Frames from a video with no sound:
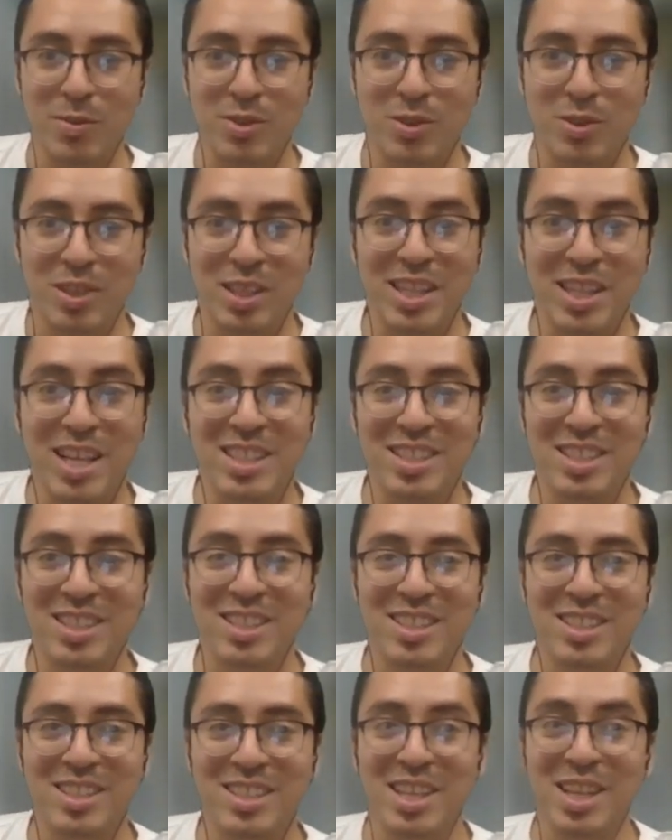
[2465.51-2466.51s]
So then that
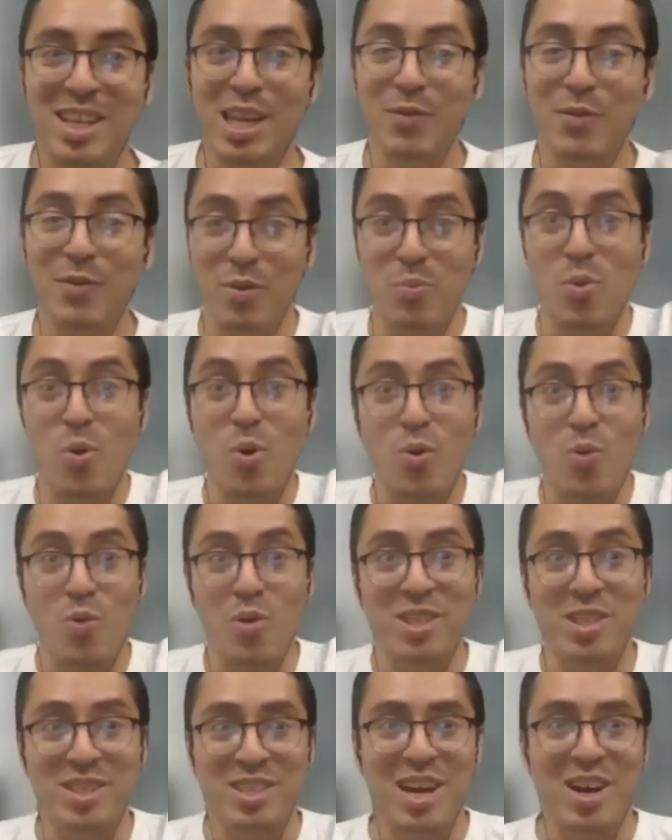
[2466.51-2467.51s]
even more
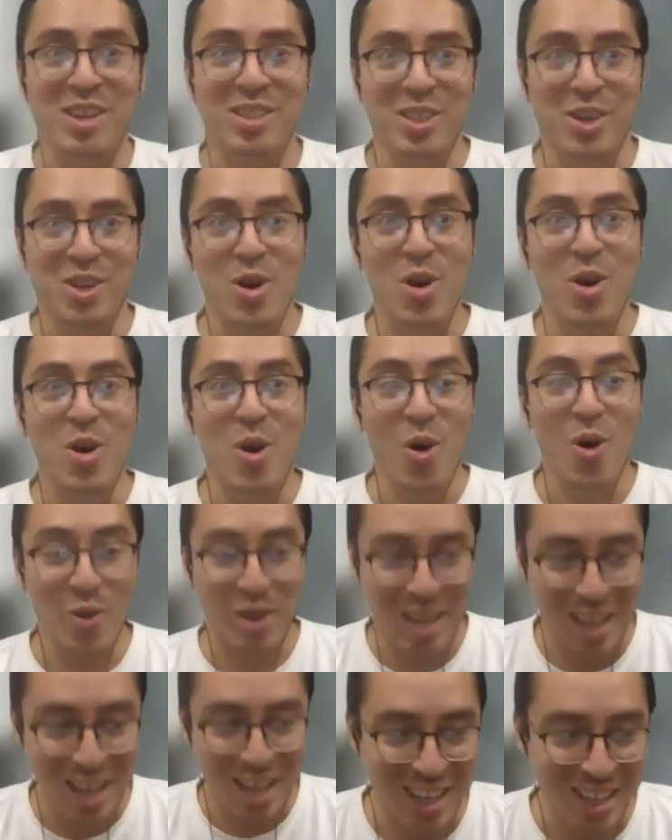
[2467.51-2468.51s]
reason now like
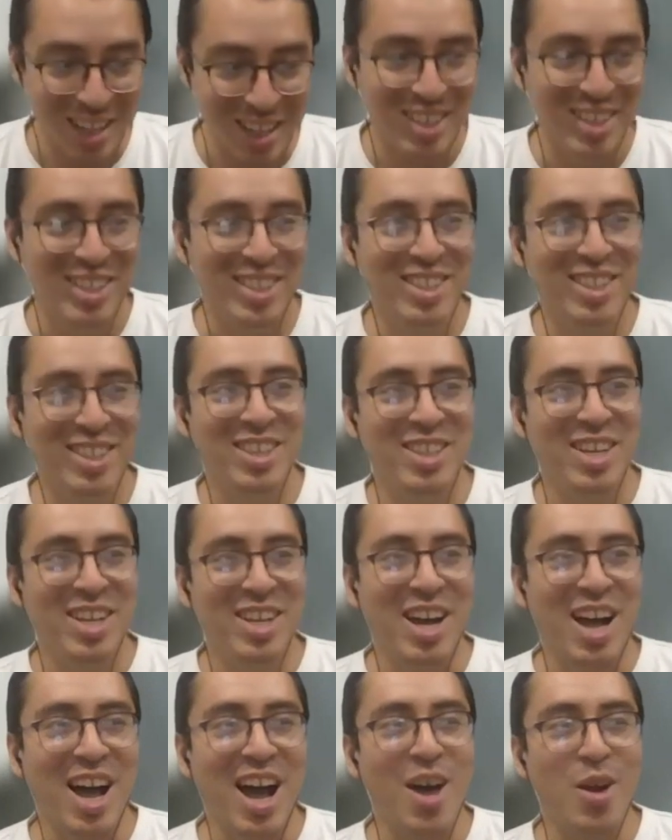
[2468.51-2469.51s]
okay,
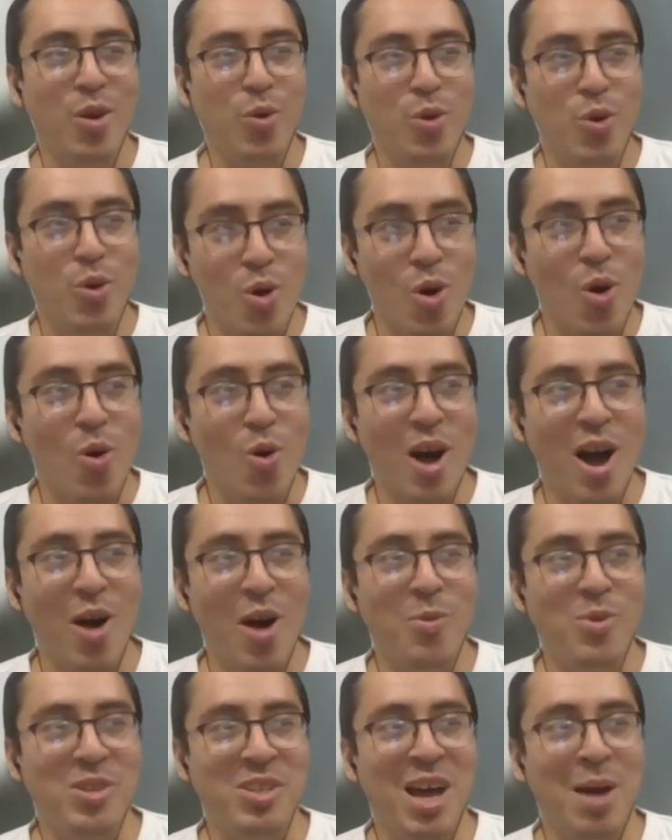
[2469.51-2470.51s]
I don't know
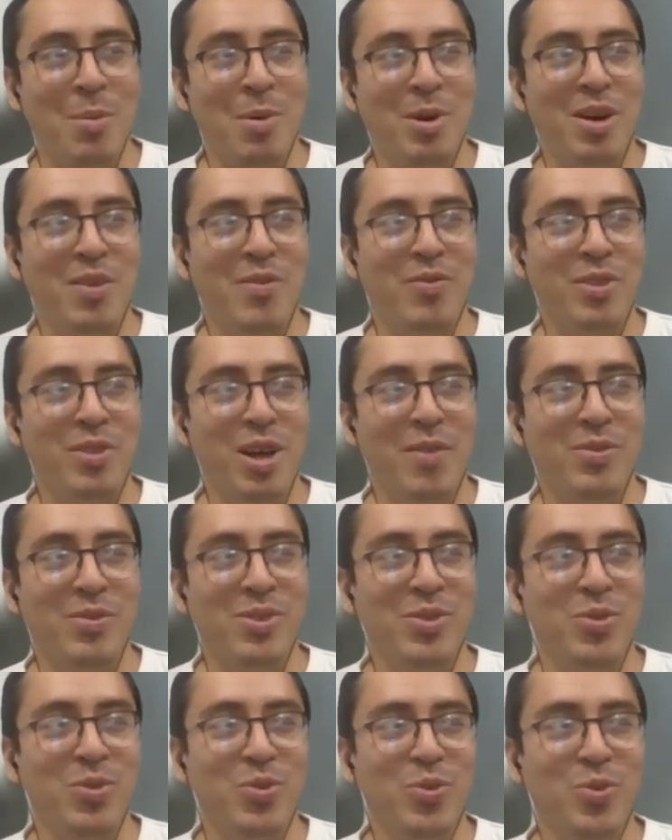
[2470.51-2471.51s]
how much time I have
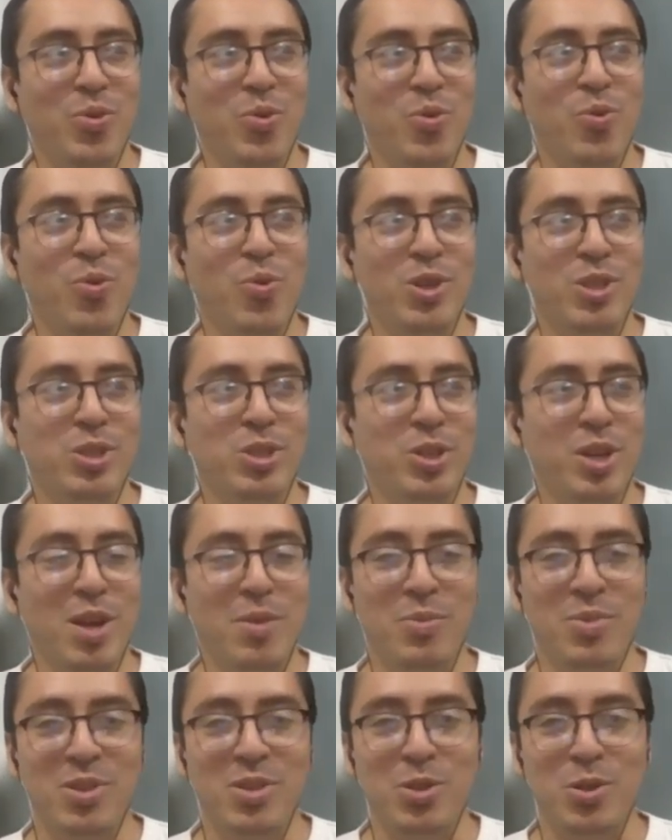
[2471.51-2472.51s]
left. What should I
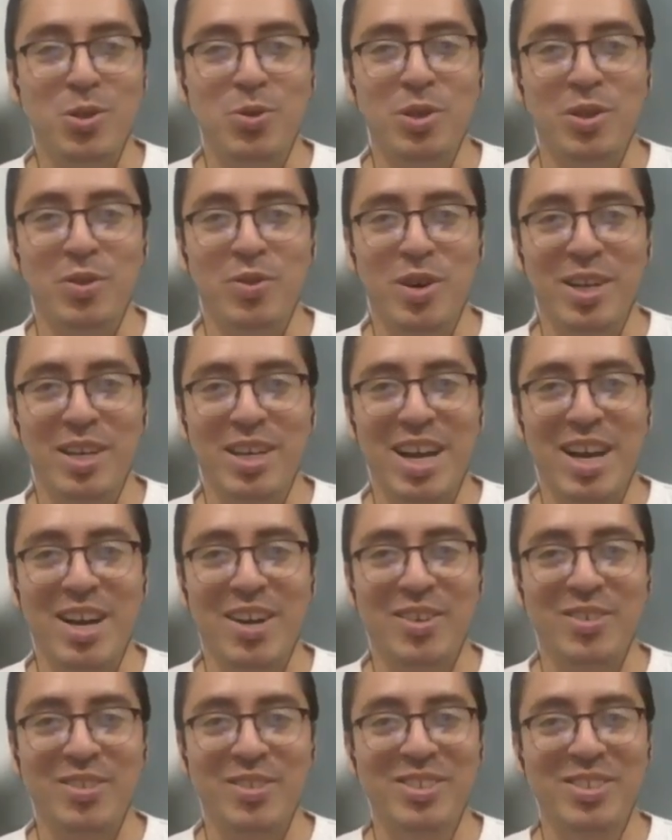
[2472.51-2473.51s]
be doing right
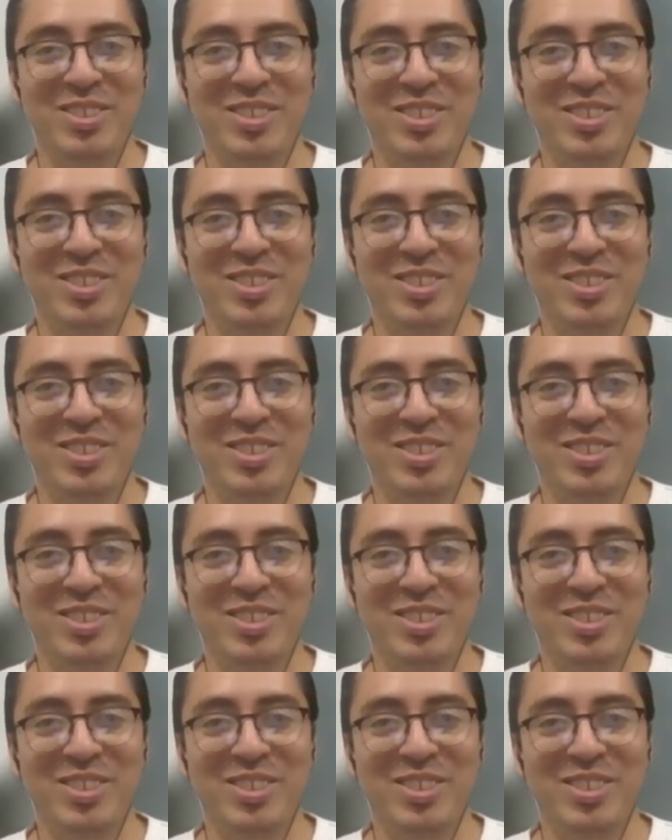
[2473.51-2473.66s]
now?